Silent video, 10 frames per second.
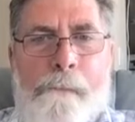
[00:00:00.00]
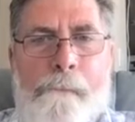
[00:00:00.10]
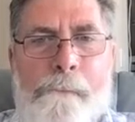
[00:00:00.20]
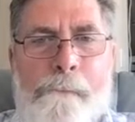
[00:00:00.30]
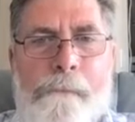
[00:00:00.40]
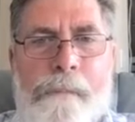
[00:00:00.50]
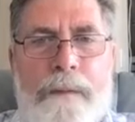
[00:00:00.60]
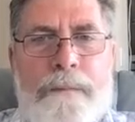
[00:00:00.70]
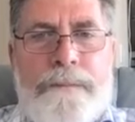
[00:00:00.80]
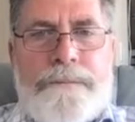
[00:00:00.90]

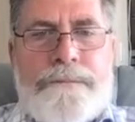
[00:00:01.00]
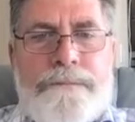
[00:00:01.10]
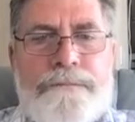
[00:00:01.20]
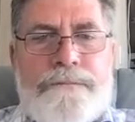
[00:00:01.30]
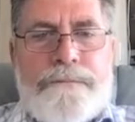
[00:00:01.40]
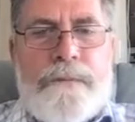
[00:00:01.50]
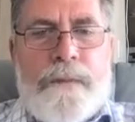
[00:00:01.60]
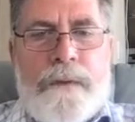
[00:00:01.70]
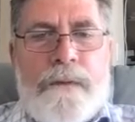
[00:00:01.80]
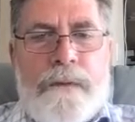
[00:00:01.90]

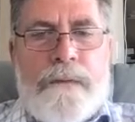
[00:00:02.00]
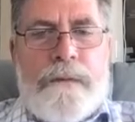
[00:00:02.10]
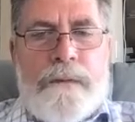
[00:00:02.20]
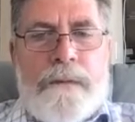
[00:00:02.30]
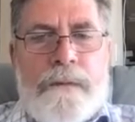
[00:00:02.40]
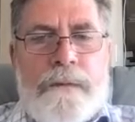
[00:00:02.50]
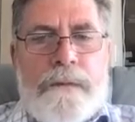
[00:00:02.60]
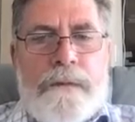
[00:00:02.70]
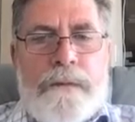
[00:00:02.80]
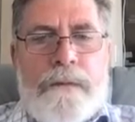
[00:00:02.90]

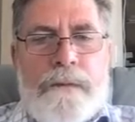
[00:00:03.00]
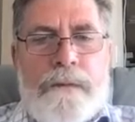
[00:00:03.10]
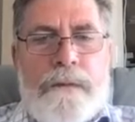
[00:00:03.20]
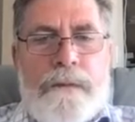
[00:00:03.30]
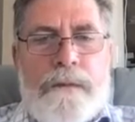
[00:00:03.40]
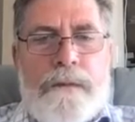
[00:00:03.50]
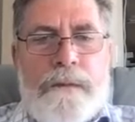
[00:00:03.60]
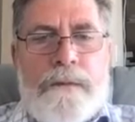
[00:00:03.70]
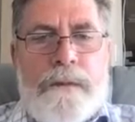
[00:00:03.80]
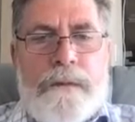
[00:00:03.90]

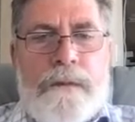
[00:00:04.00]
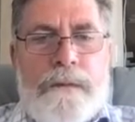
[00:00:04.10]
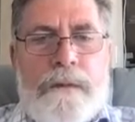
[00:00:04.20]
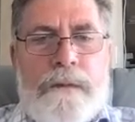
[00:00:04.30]
This person isn't speaking.